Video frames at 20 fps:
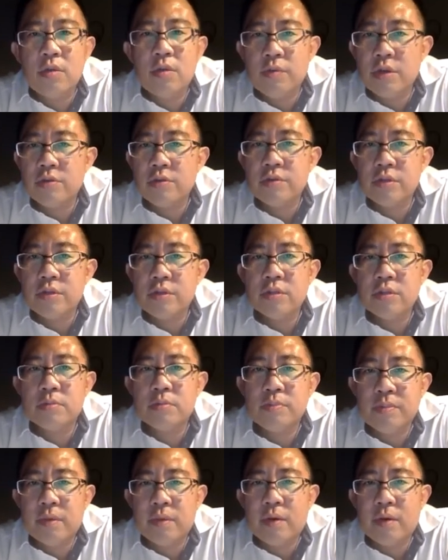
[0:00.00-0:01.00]
we introduced
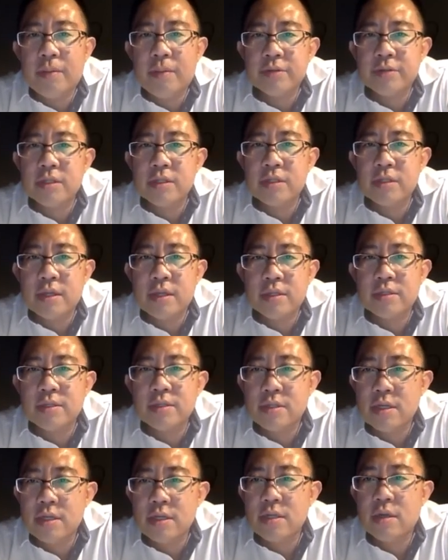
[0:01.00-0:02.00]
biosynthetic
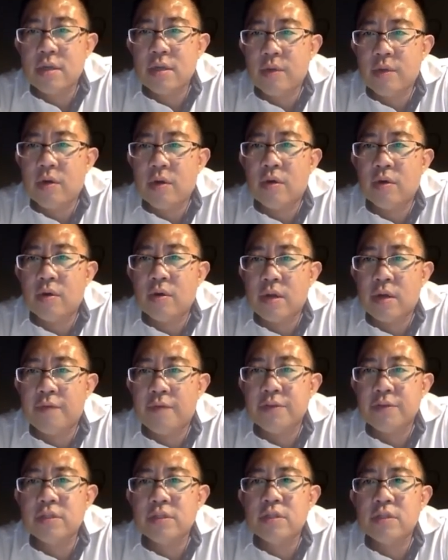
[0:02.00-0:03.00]
skin, and we are on a
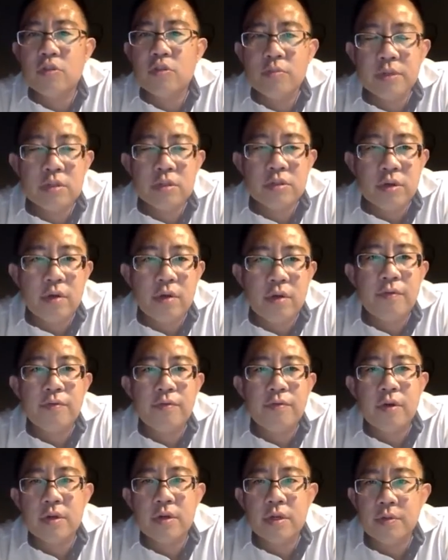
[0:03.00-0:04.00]
first-in-human trial
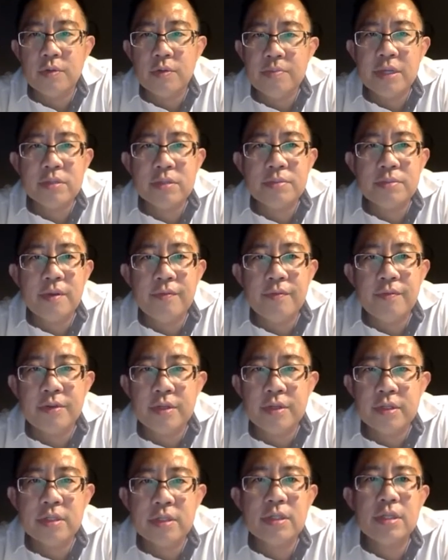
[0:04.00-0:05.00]
for the replacement for
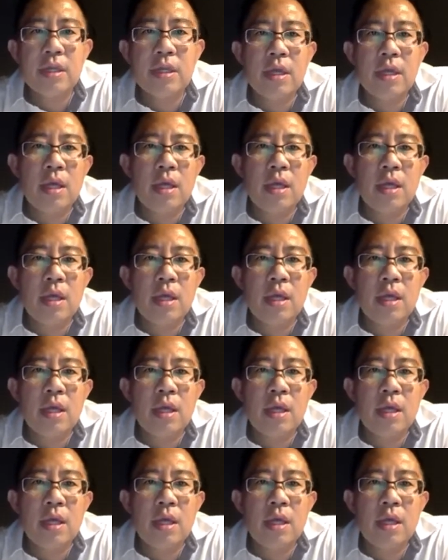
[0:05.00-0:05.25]
this.